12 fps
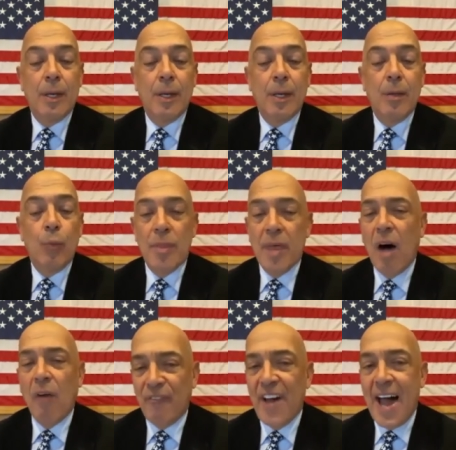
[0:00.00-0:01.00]

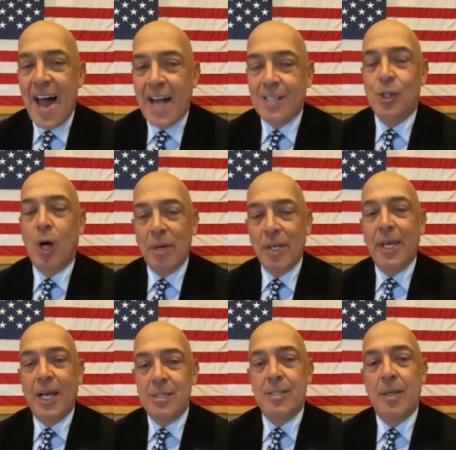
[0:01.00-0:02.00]
without facts. So I'm
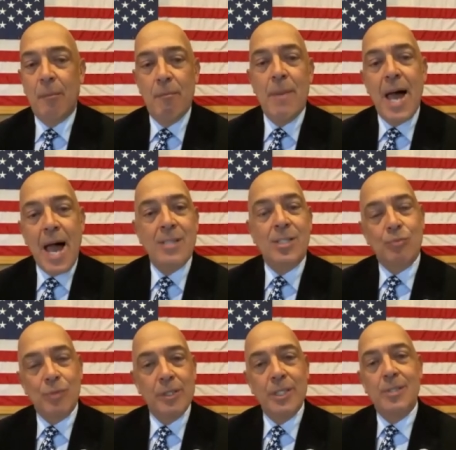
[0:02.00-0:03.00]
against the mass
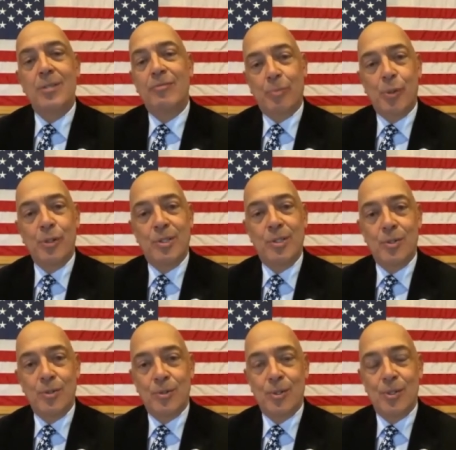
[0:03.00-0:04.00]
release of
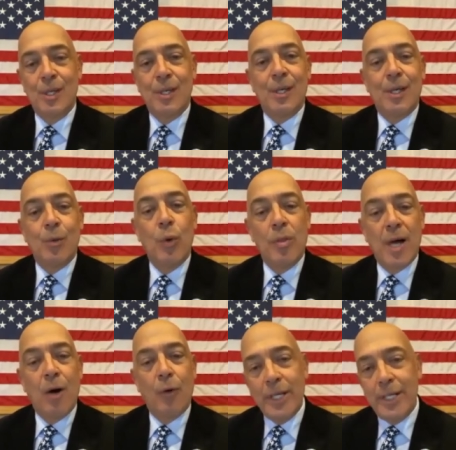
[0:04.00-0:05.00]
prisoners
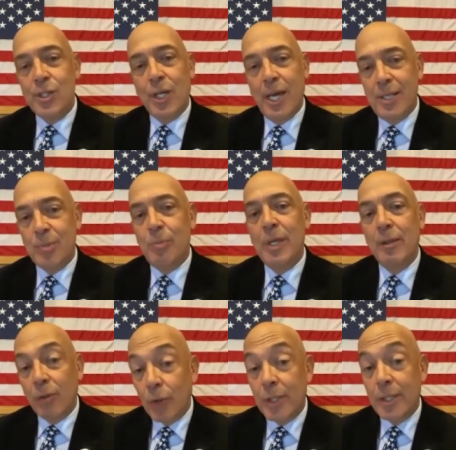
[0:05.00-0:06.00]
without each case being
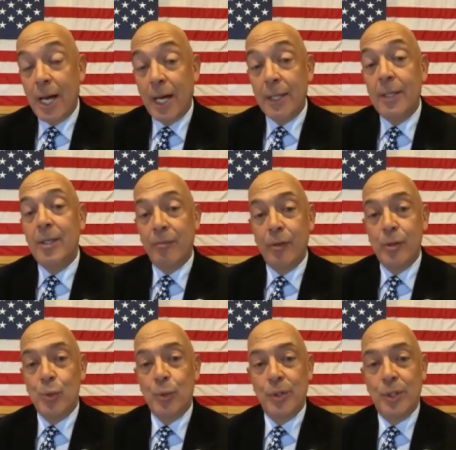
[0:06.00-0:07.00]
looked at
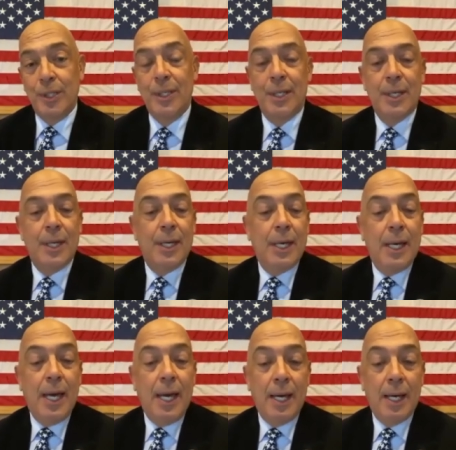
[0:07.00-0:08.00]
individually.
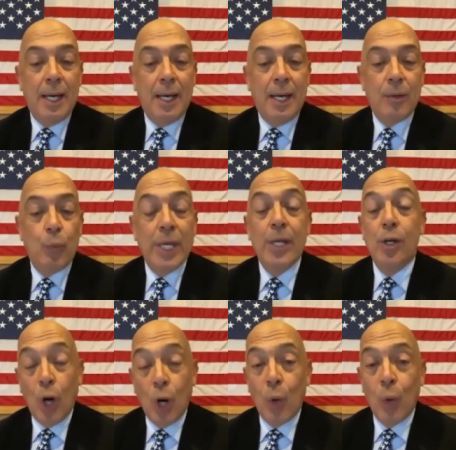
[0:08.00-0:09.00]
And, and we
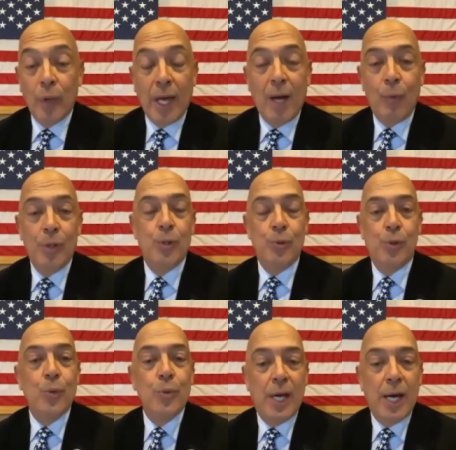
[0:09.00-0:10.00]
know that when you
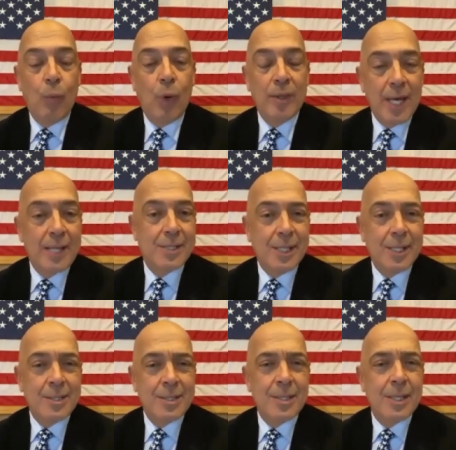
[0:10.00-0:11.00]
do that, what that
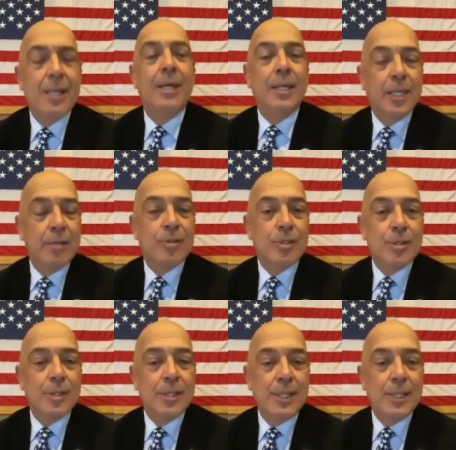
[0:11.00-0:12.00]
does, it gives
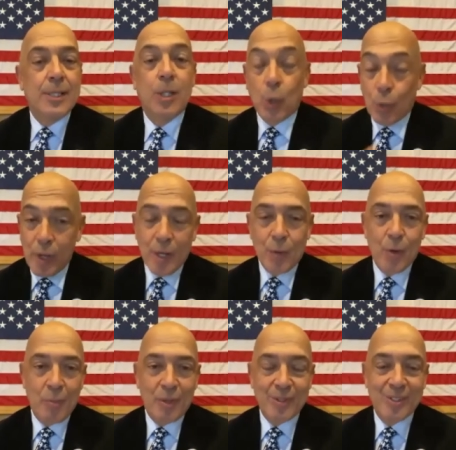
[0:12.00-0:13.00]
the career
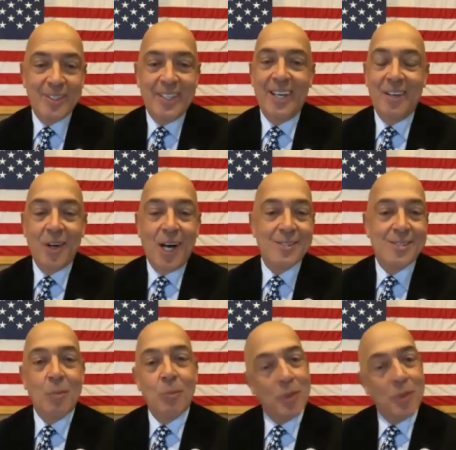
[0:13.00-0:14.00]
criminals, again, not
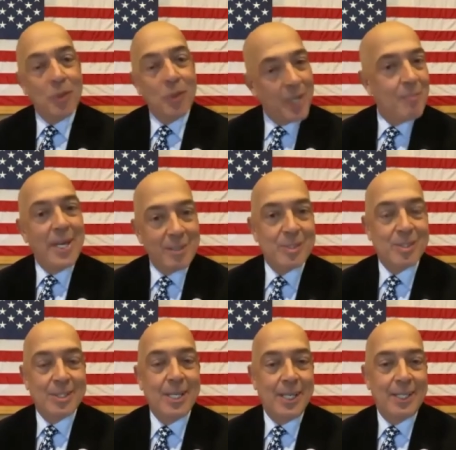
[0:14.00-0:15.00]
someone that made a
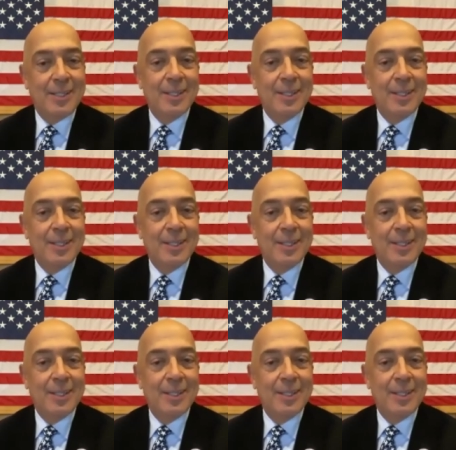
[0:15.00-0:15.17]
mistake,